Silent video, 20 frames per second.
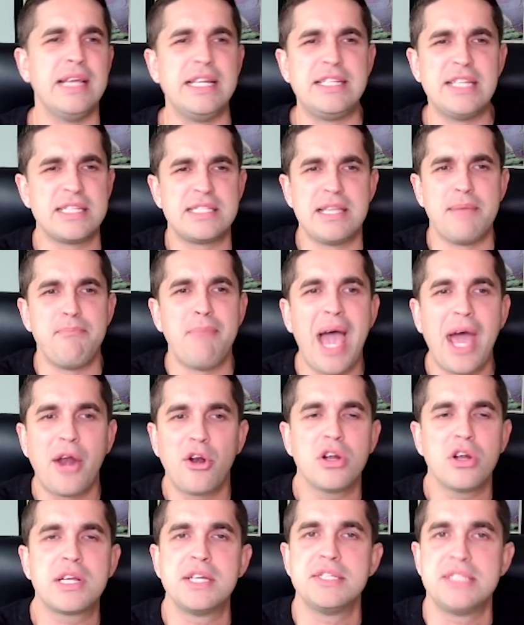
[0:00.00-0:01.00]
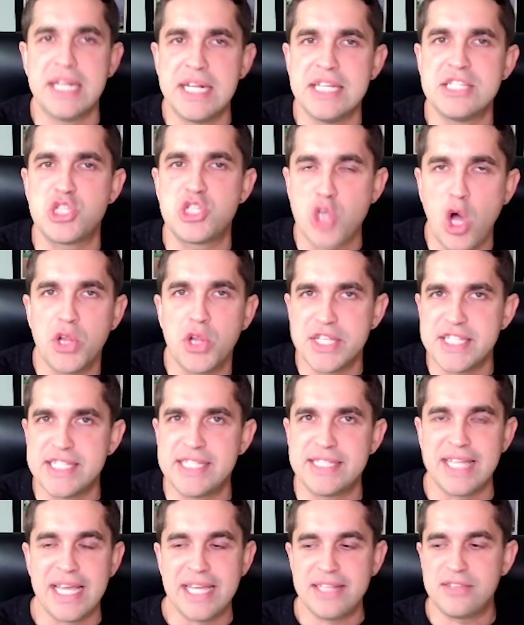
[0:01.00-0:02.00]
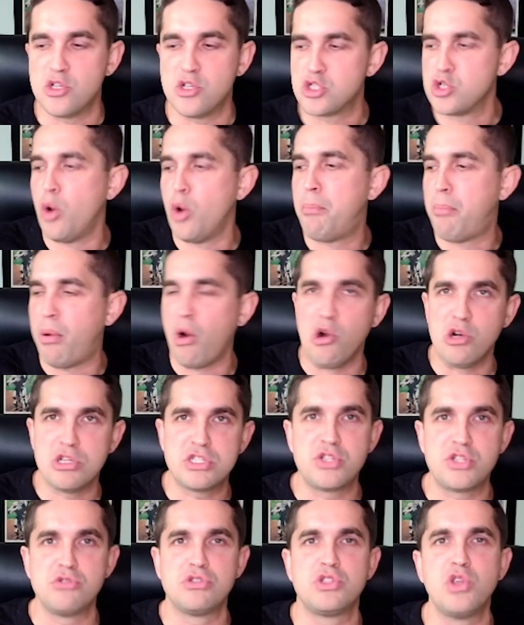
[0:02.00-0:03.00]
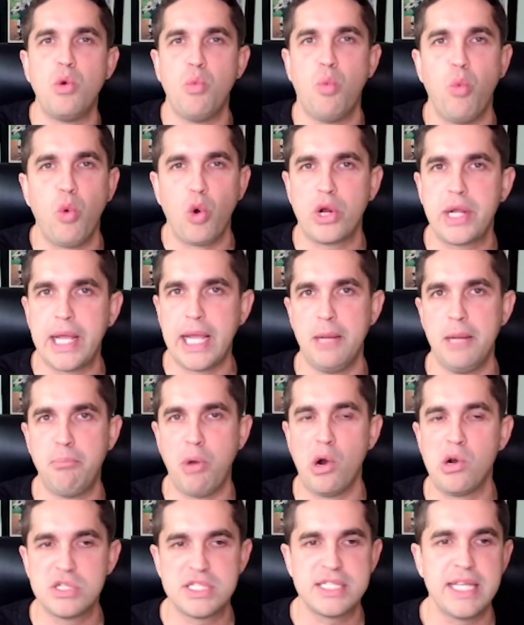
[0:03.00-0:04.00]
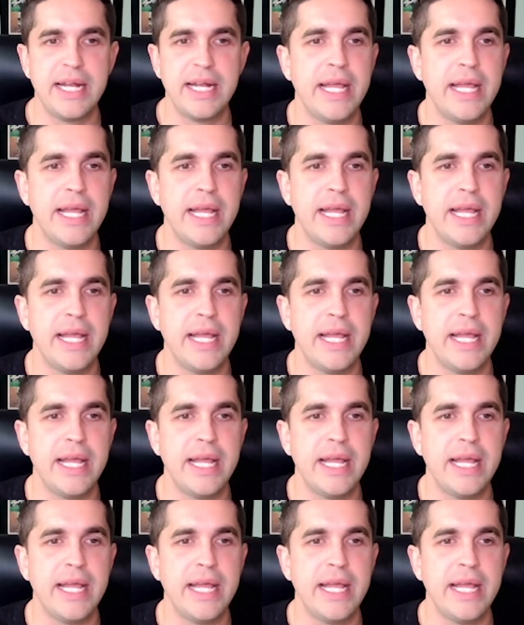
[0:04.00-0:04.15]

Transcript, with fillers: it doesn't matter because it is solid state. There's no parts, there's no working parts in